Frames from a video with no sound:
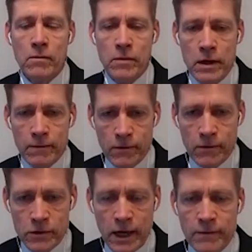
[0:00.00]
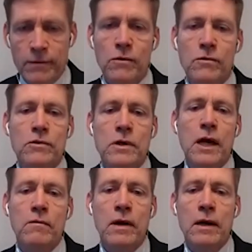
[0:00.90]
We, of course, have the focus on
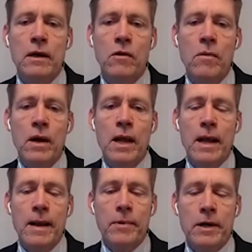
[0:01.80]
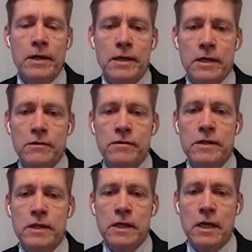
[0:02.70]
high-grade glioma, but it's an
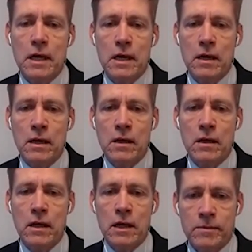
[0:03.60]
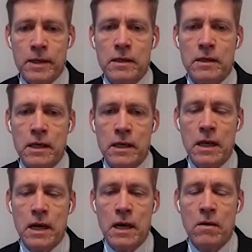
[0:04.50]
interesting aspect that
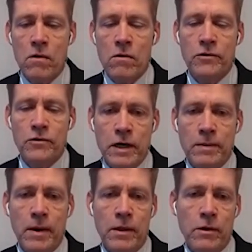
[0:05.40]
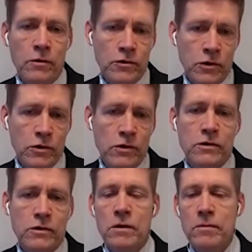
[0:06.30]
they are all treated by the neurosurgeon.
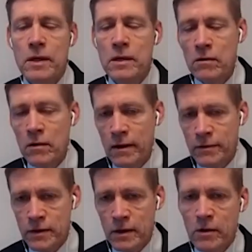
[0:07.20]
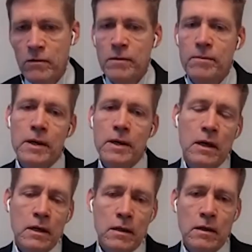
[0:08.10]
So they mean they all have the same equipment,
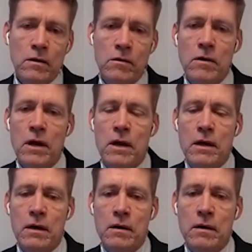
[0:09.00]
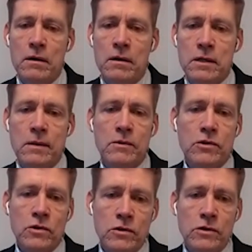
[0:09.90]
they're all the same
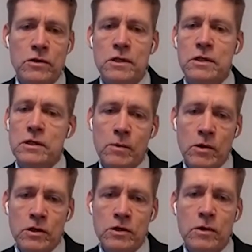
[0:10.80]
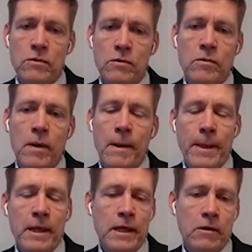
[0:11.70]
surgeons, it's the same customer group,
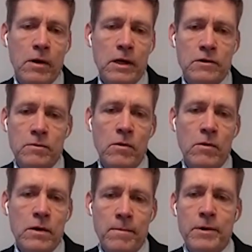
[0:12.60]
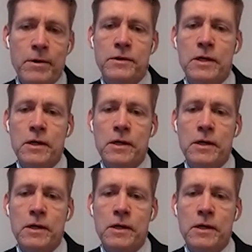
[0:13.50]
and they're quite small in numbers,